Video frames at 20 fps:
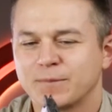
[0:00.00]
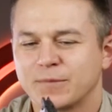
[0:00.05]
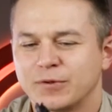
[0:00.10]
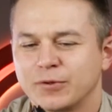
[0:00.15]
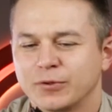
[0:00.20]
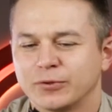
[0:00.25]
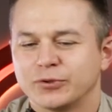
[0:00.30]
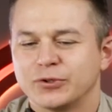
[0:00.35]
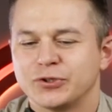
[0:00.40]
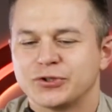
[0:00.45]

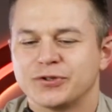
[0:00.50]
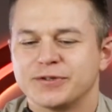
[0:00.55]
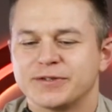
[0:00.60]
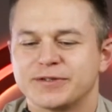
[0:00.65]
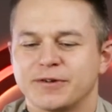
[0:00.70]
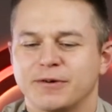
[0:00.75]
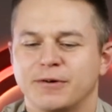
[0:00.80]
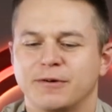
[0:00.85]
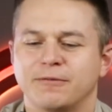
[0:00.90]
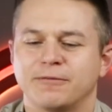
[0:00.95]

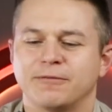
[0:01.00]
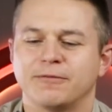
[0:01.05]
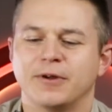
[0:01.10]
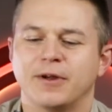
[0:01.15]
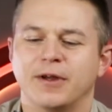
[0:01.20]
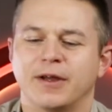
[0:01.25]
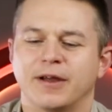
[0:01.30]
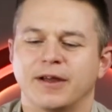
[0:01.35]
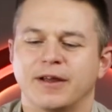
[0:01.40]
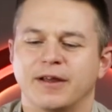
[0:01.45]
conditions
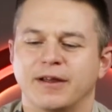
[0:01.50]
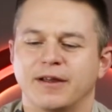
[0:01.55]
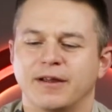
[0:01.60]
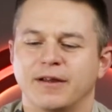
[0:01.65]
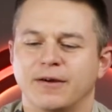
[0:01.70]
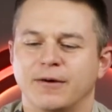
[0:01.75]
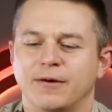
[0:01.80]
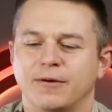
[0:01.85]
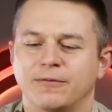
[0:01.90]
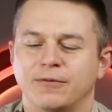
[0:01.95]

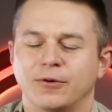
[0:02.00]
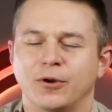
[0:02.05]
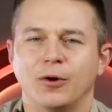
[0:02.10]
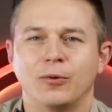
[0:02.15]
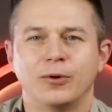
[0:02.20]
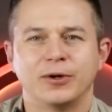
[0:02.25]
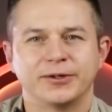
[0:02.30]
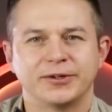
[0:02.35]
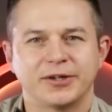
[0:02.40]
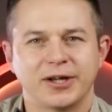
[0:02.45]
of
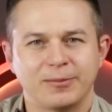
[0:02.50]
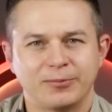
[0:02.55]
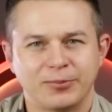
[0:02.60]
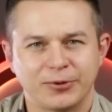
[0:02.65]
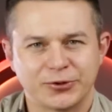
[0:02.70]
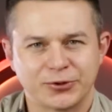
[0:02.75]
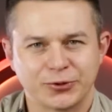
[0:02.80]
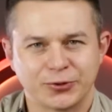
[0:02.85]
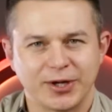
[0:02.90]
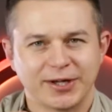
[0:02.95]
lower
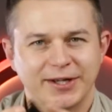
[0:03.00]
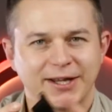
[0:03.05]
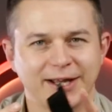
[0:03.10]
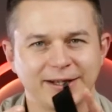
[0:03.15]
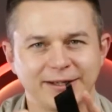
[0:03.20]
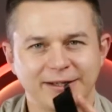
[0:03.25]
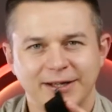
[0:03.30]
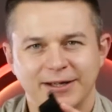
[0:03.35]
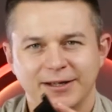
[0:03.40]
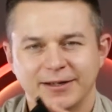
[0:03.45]
temperature.
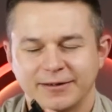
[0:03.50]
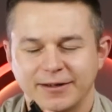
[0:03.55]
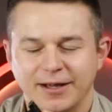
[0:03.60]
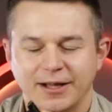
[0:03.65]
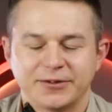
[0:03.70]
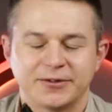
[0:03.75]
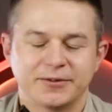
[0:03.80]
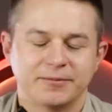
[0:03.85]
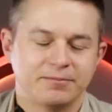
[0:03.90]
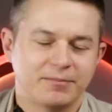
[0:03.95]
Again,
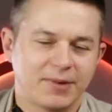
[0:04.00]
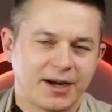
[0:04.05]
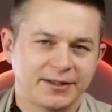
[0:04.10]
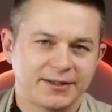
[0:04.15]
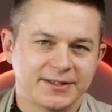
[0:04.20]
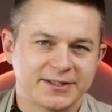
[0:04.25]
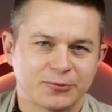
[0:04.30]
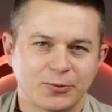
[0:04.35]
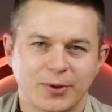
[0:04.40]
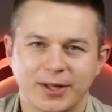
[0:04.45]
not
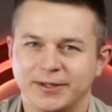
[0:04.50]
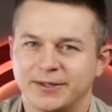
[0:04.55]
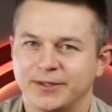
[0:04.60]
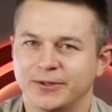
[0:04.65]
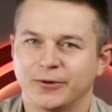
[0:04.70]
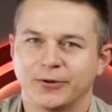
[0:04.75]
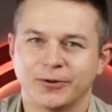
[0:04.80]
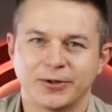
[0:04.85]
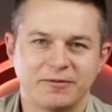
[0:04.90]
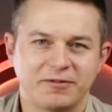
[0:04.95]
minus
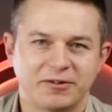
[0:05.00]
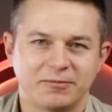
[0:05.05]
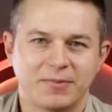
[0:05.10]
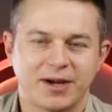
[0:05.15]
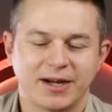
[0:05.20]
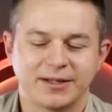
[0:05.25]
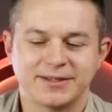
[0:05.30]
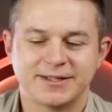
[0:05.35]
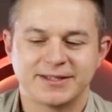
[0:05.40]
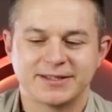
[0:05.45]
20 or even
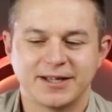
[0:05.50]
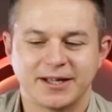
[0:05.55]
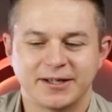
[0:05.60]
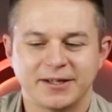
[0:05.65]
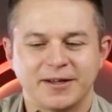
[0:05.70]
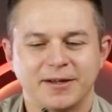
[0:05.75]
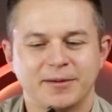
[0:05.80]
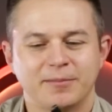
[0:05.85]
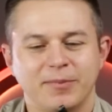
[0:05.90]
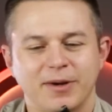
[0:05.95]
minus 10,
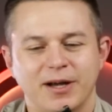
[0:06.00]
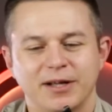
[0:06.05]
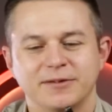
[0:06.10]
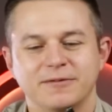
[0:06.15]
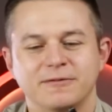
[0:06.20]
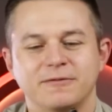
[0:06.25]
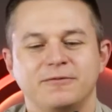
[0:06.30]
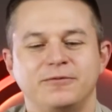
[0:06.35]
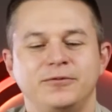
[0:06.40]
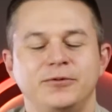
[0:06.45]
but
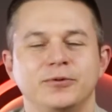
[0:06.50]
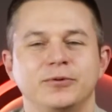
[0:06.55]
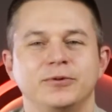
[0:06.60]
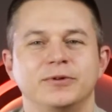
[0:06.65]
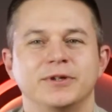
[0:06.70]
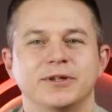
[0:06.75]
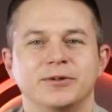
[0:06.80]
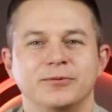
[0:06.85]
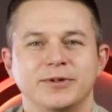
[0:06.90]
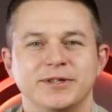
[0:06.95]
few
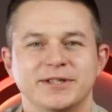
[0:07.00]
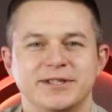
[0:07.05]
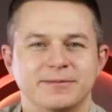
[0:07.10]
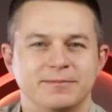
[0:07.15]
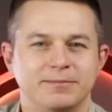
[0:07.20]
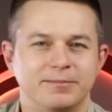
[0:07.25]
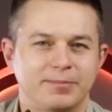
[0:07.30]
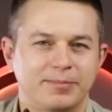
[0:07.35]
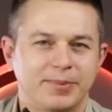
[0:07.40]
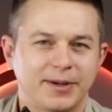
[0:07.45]
degrees
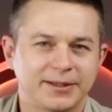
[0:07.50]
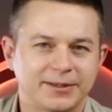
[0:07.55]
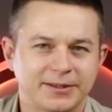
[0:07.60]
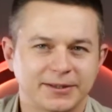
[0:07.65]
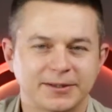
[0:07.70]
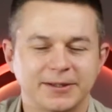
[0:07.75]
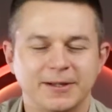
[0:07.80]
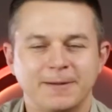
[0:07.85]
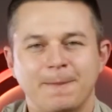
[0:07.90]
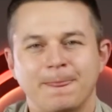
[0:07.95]

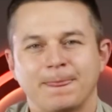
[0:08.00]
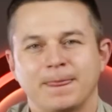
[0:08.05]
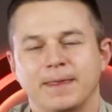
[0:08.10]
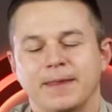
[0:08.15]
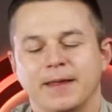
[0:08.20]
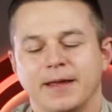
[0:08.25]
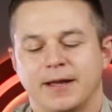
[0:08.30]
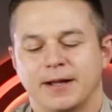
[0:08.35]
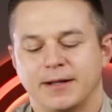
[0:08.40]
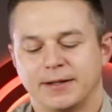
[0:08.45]
better
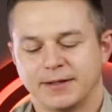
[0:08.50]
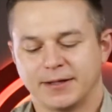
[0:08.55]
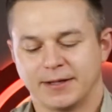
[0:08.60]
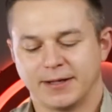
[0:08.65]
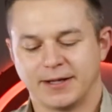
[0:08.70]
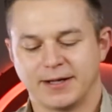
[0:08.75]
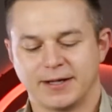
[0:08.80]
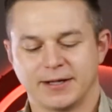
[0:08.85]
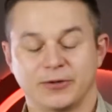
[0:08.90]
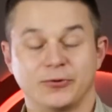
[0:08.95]
than
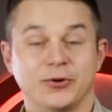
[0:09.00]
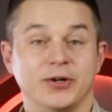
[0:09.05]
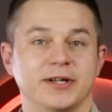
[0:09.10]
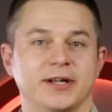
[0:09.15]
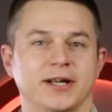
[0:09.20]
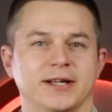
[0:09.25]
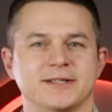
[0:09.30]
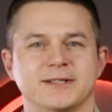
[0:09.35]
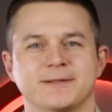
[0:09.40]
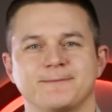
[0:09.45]
green
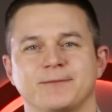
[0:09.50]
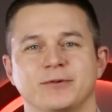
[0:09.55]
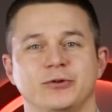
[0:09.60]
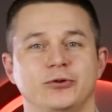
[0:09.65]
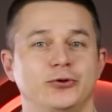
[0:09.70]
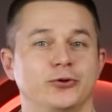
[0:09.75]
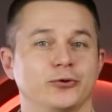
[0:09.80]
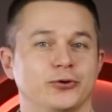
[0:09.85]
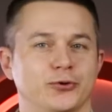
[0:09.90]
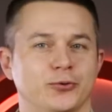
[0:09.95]
gas,
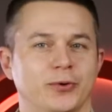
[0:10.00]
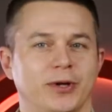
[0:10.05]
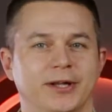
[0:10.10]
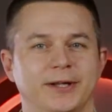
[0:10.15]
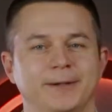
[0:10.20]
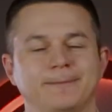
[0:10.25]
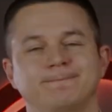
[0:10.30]
usually.